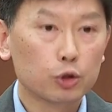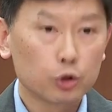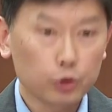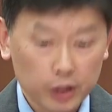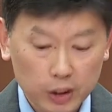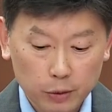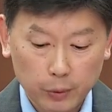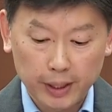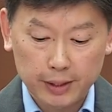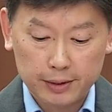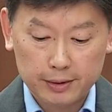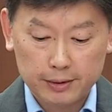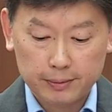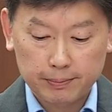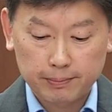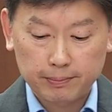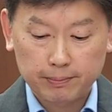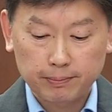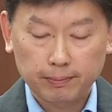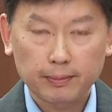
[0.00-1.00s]
three ways:
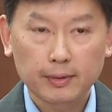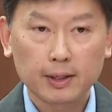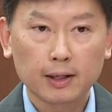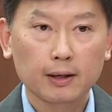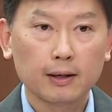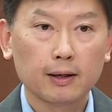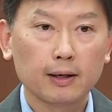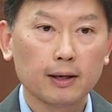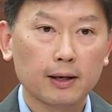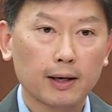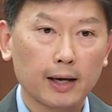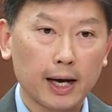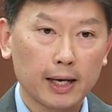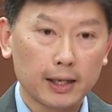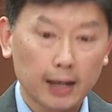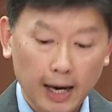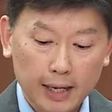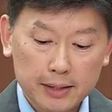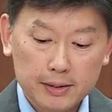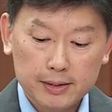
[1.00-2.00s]

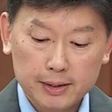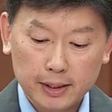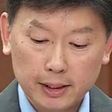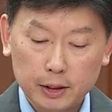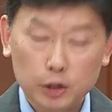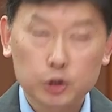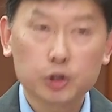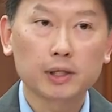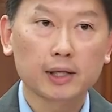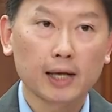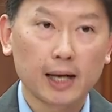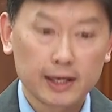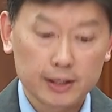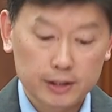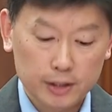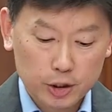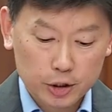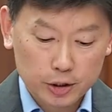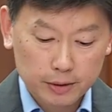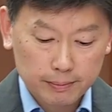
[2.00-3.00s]
enhancing
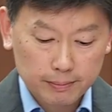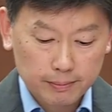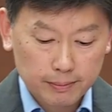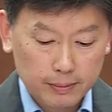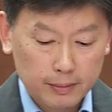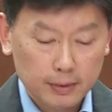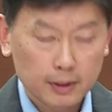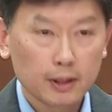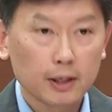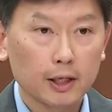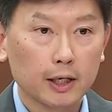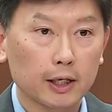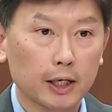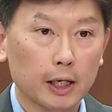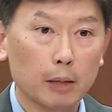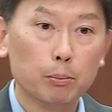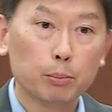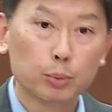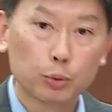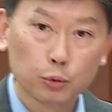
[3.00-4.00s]
digitalization,
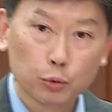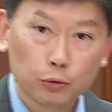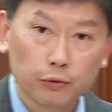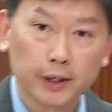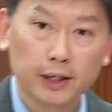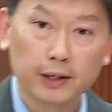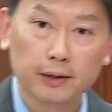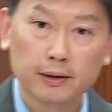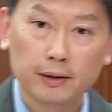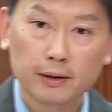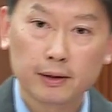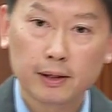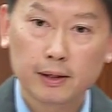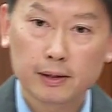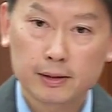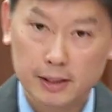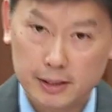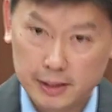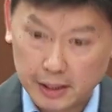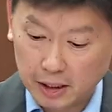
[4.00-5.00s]
improving
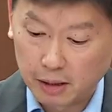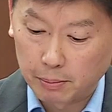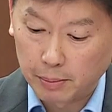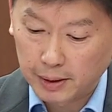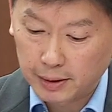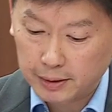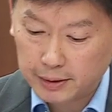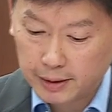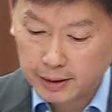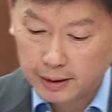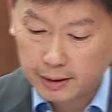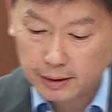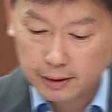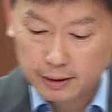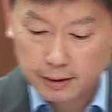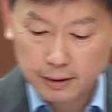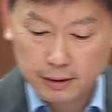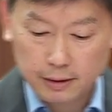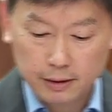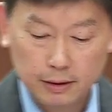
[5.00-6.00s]
sustainability,
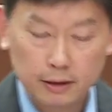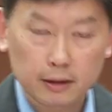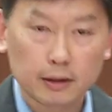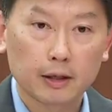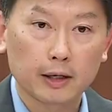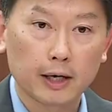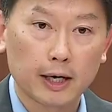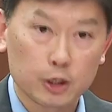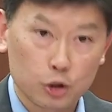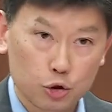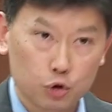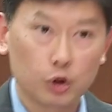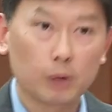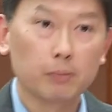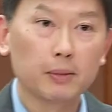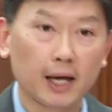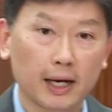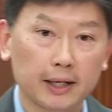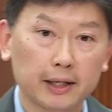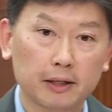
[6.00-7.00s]
and
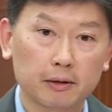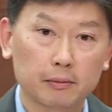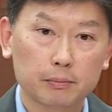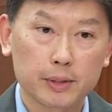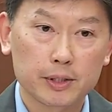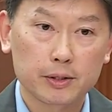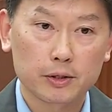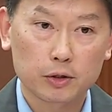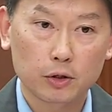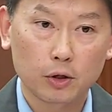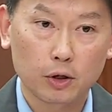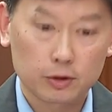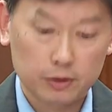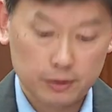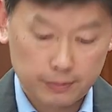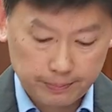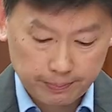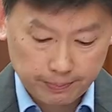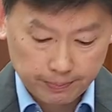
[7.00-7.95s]
streamlining business costs.